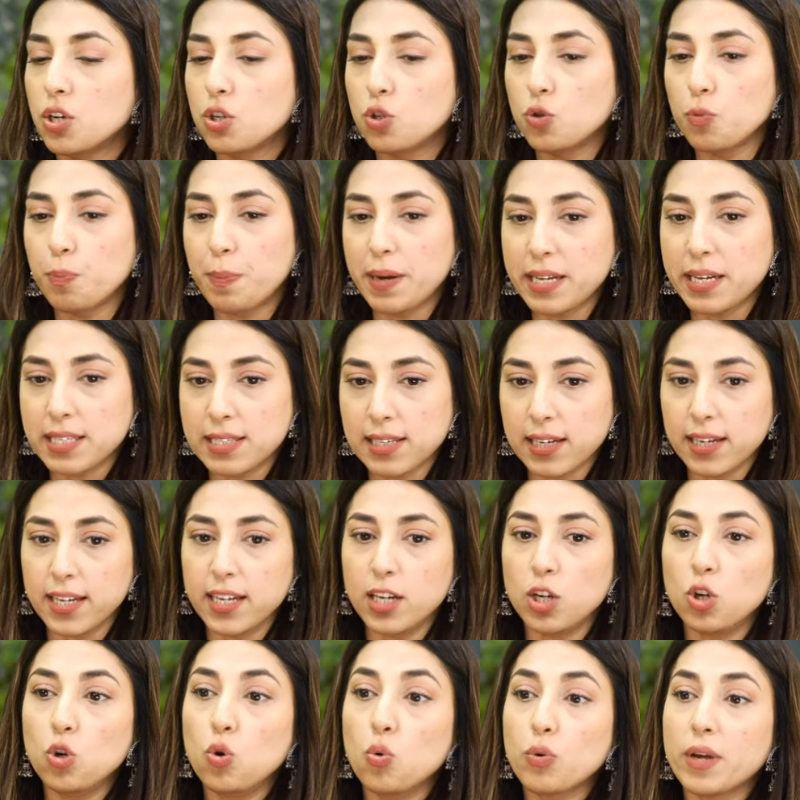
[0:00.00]
To basically
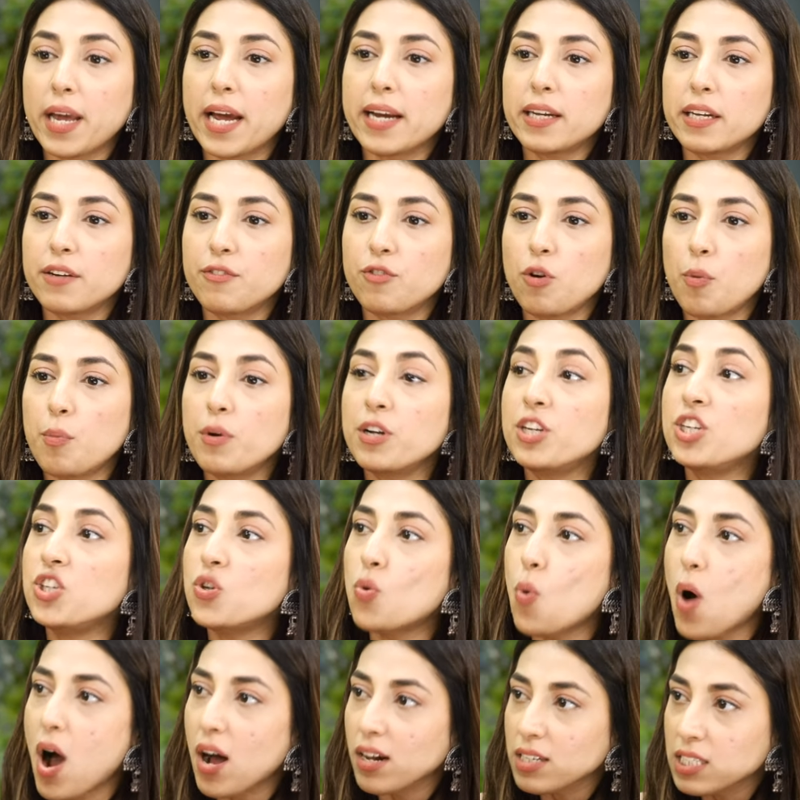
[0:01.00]
look at it from a
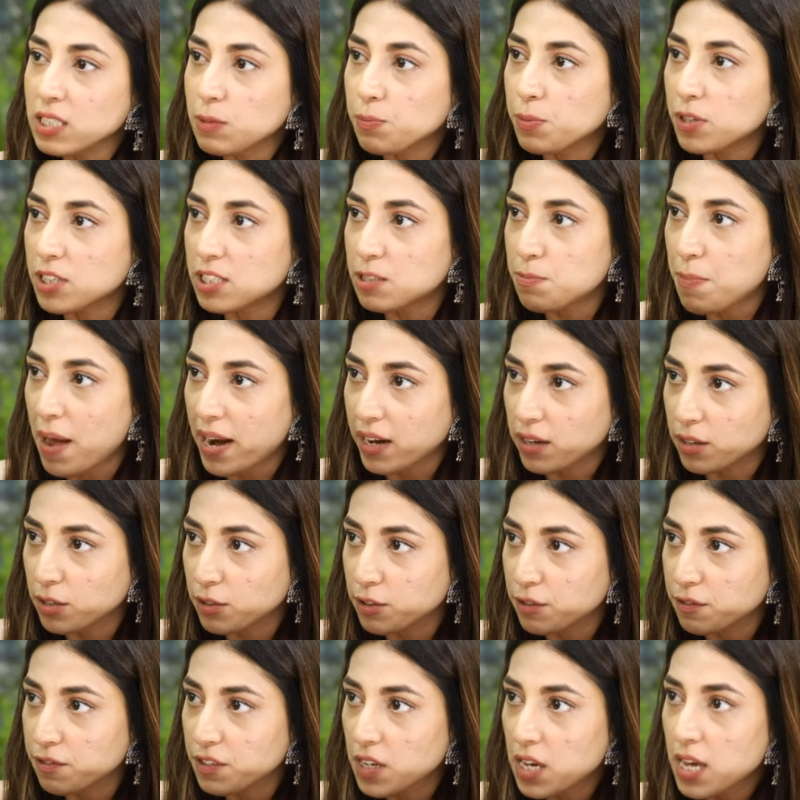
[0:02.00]
nuanced
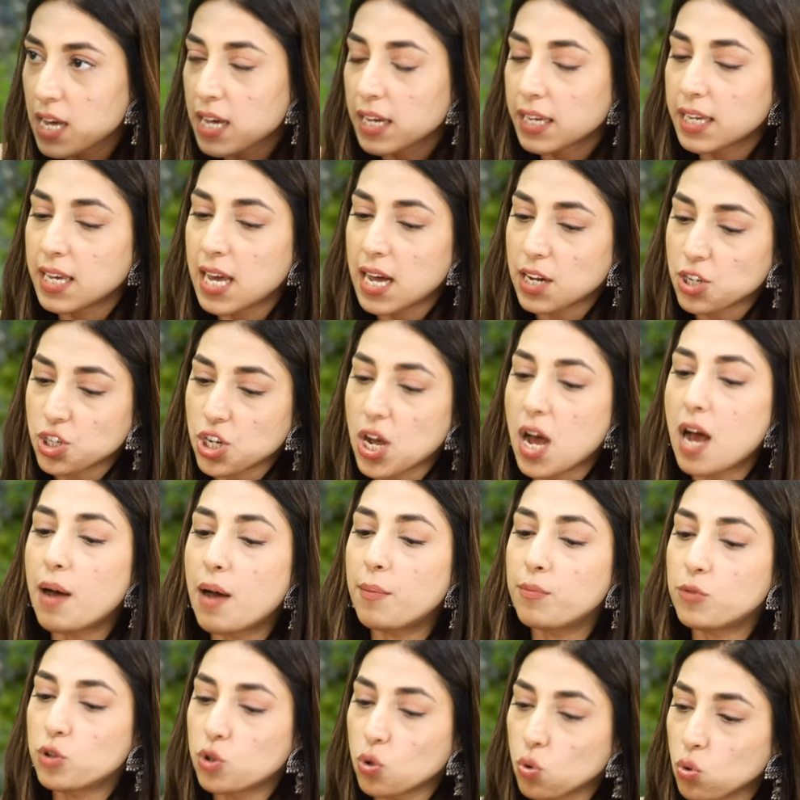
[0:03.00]
perspective ki acha
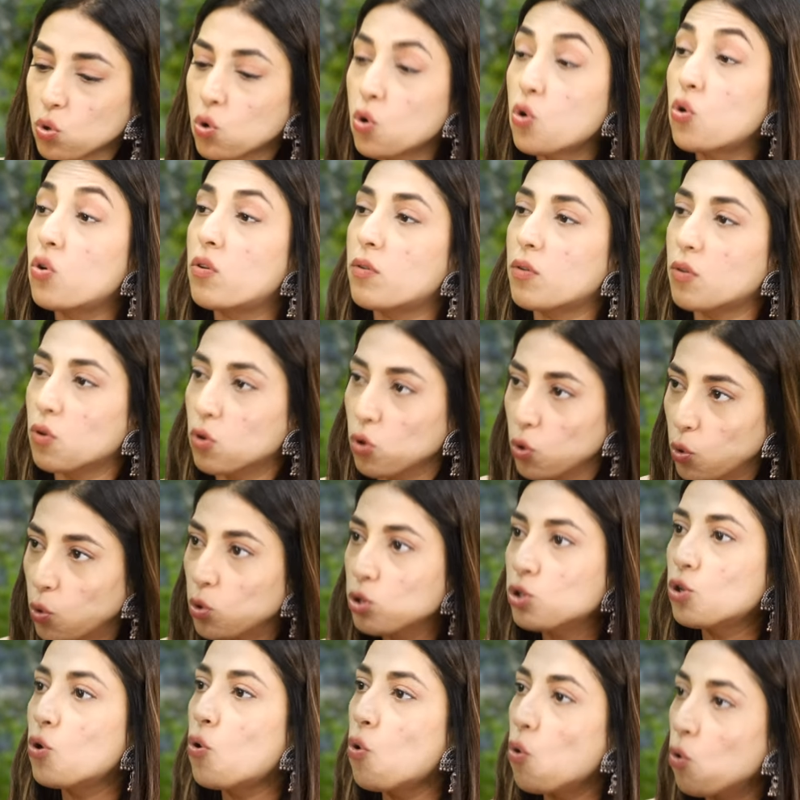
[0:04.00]
hum dono grow
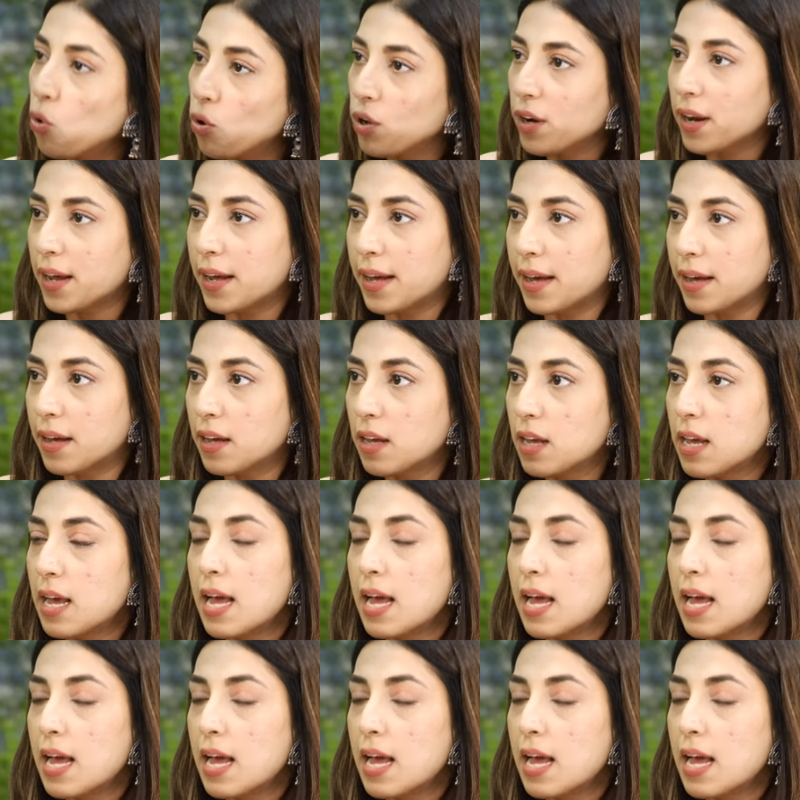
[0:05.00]
to ho rahe hain.